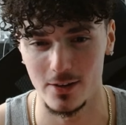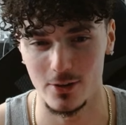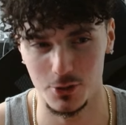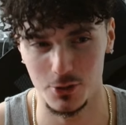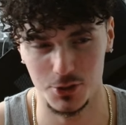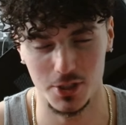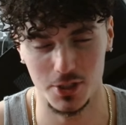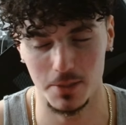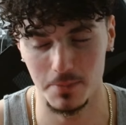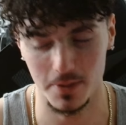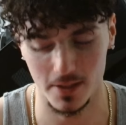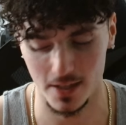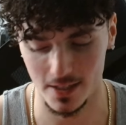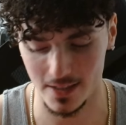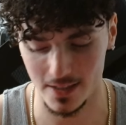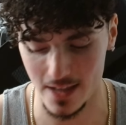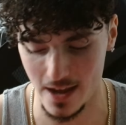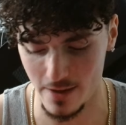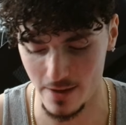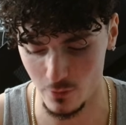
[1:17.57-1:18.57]
or something
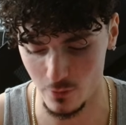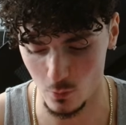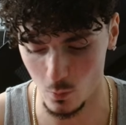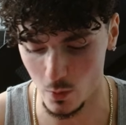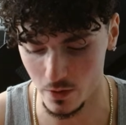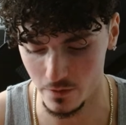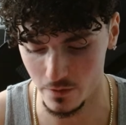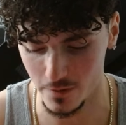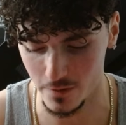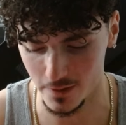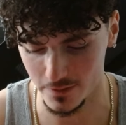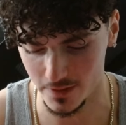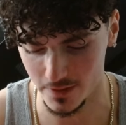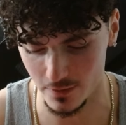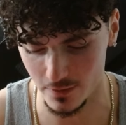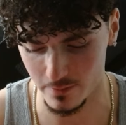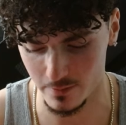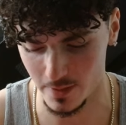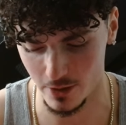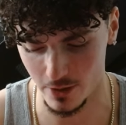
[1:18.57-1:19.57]
like that for 150
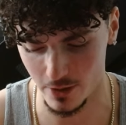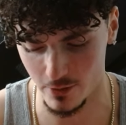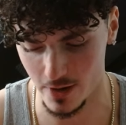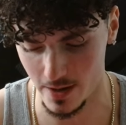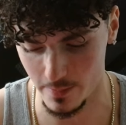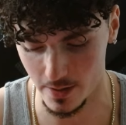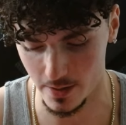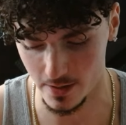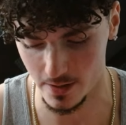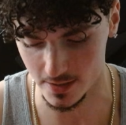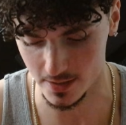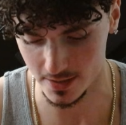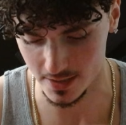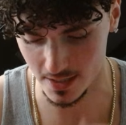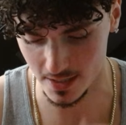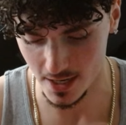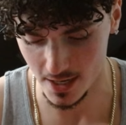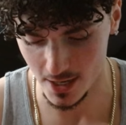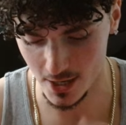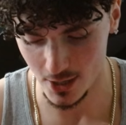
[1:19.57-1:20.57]
from my grandparents.
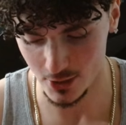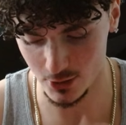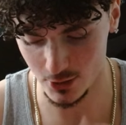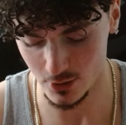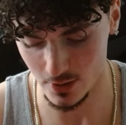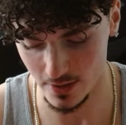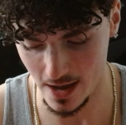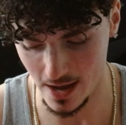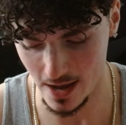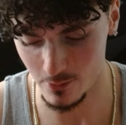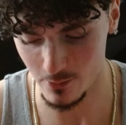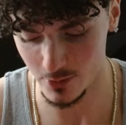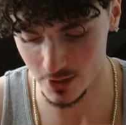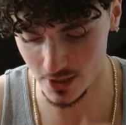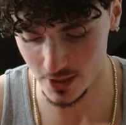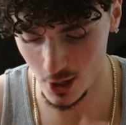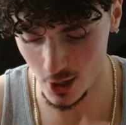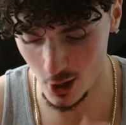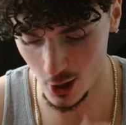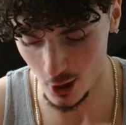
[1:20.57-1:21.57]
So then that
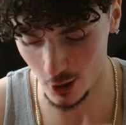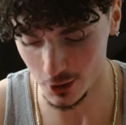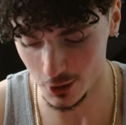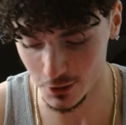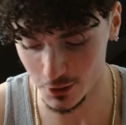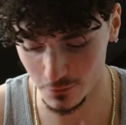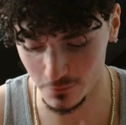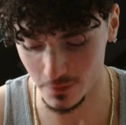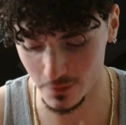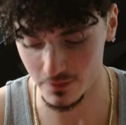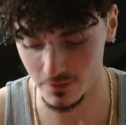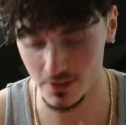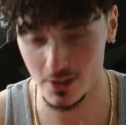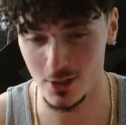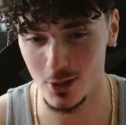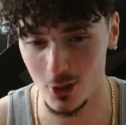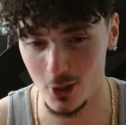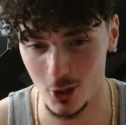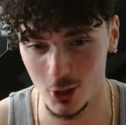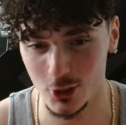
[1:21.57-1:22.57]
was
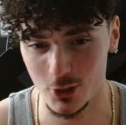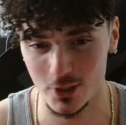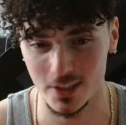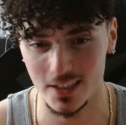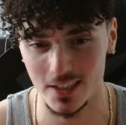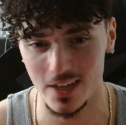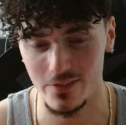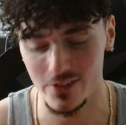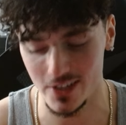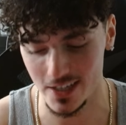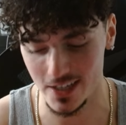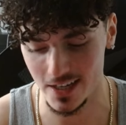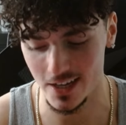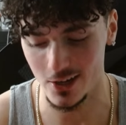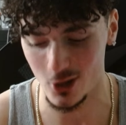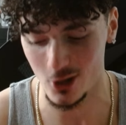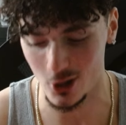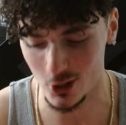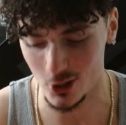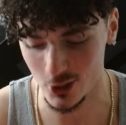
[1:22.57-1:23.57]
150, 170, and
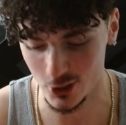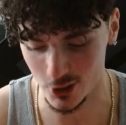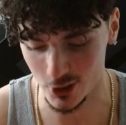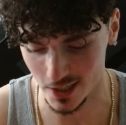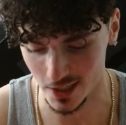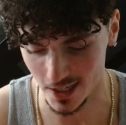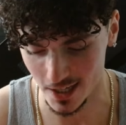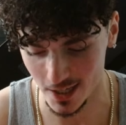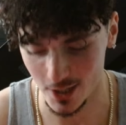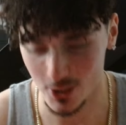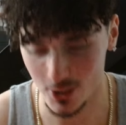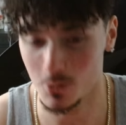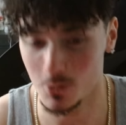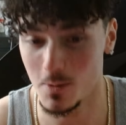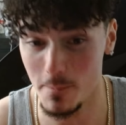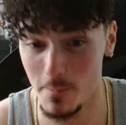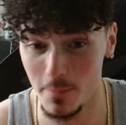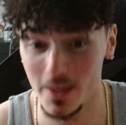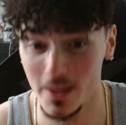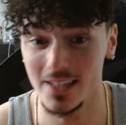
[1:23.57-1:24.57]
100. So
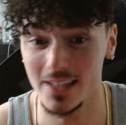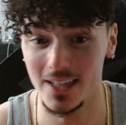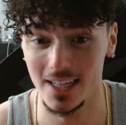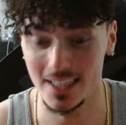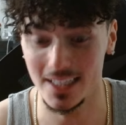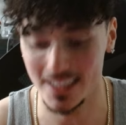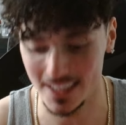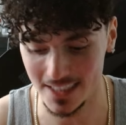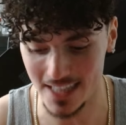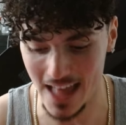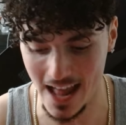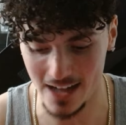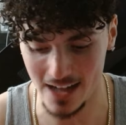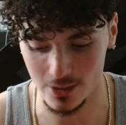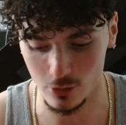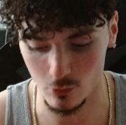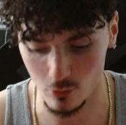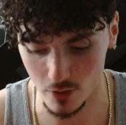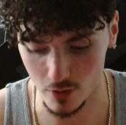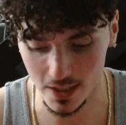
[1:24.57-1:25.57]
my money like stacked
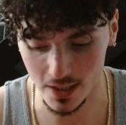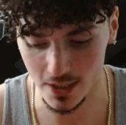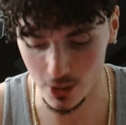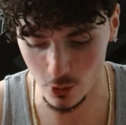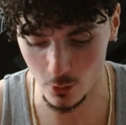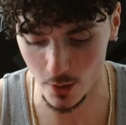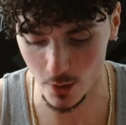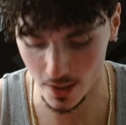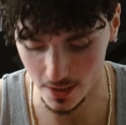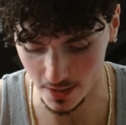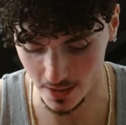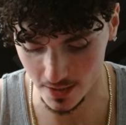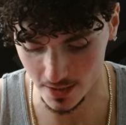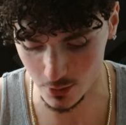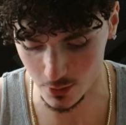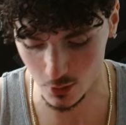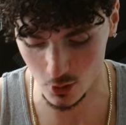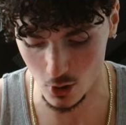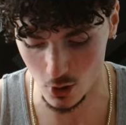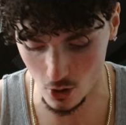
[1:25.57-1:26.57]
really quickly, and
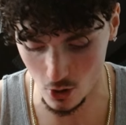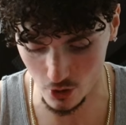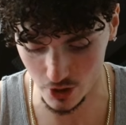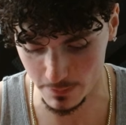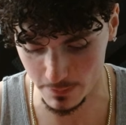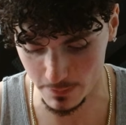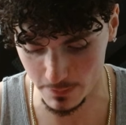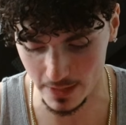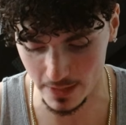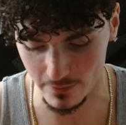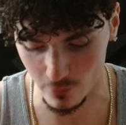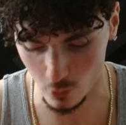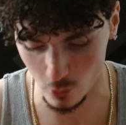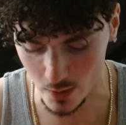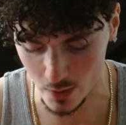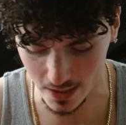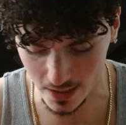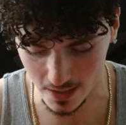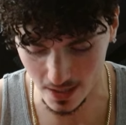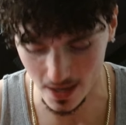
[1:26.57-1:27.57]
this was all in the span of a
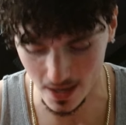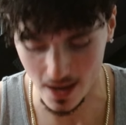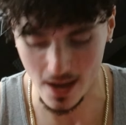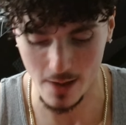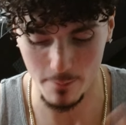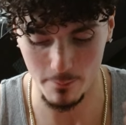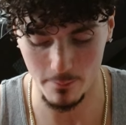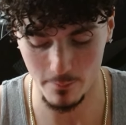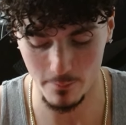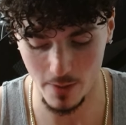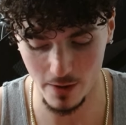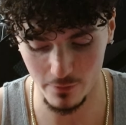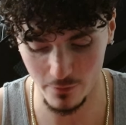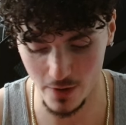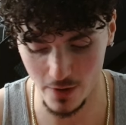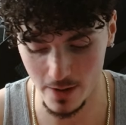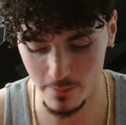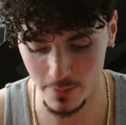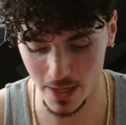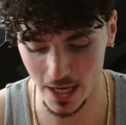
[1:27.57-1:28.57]
week. My
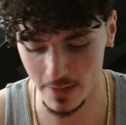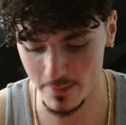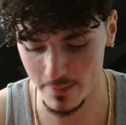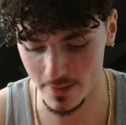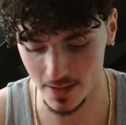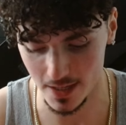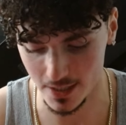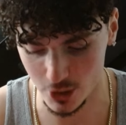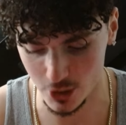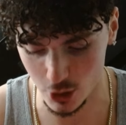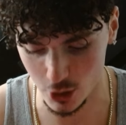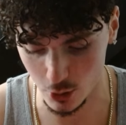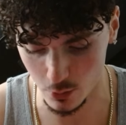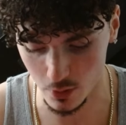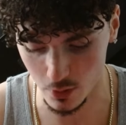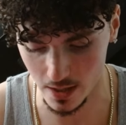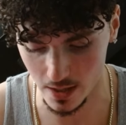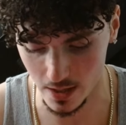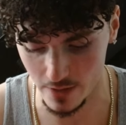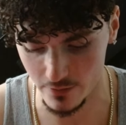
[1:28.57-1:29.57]
friend paid me like June
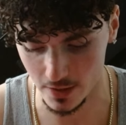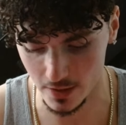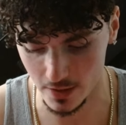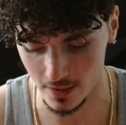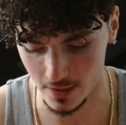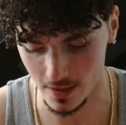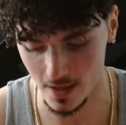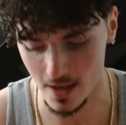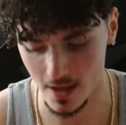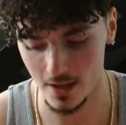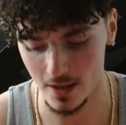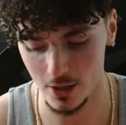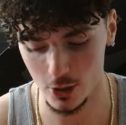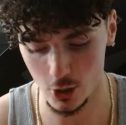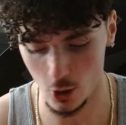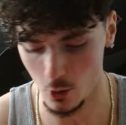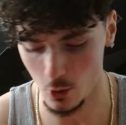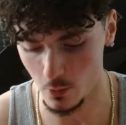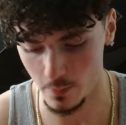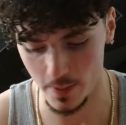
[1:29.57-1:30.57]
11th,
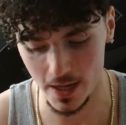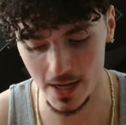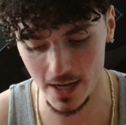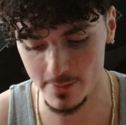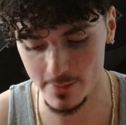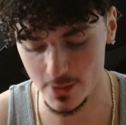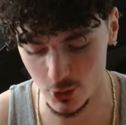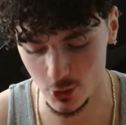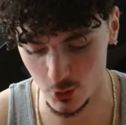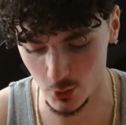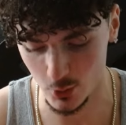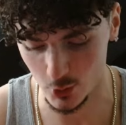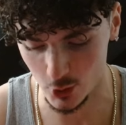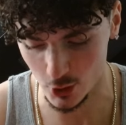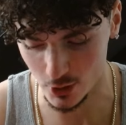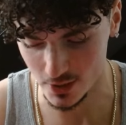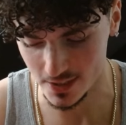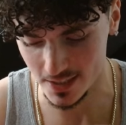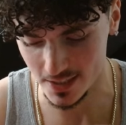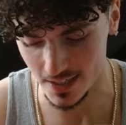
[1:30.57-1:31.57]
Goat paid me June
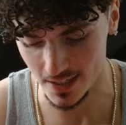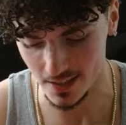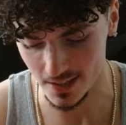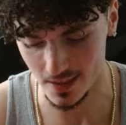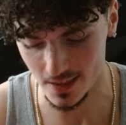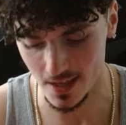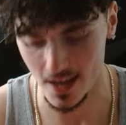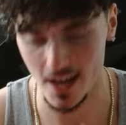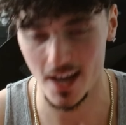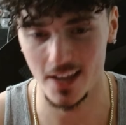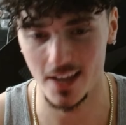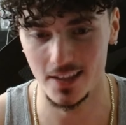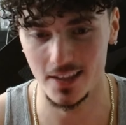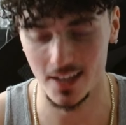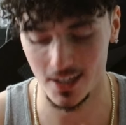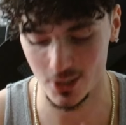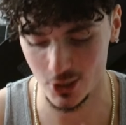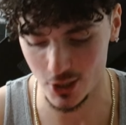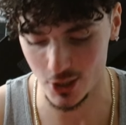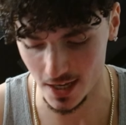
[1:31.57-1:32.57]
13th, and then
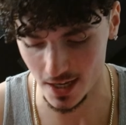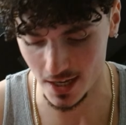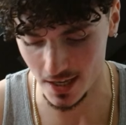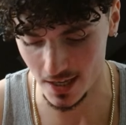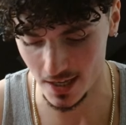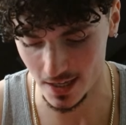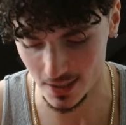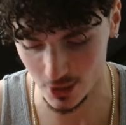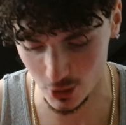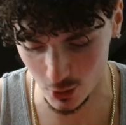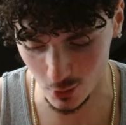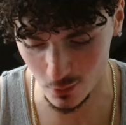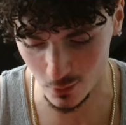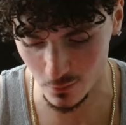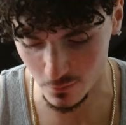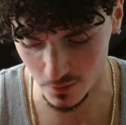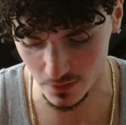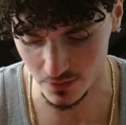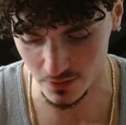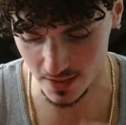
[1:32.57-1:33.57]
that check hit June
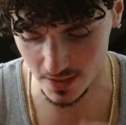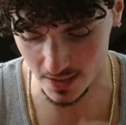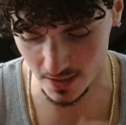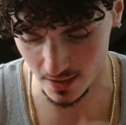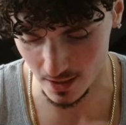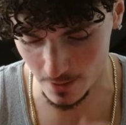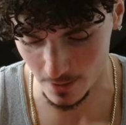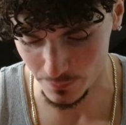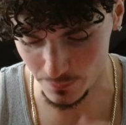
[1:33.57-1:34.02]
15th.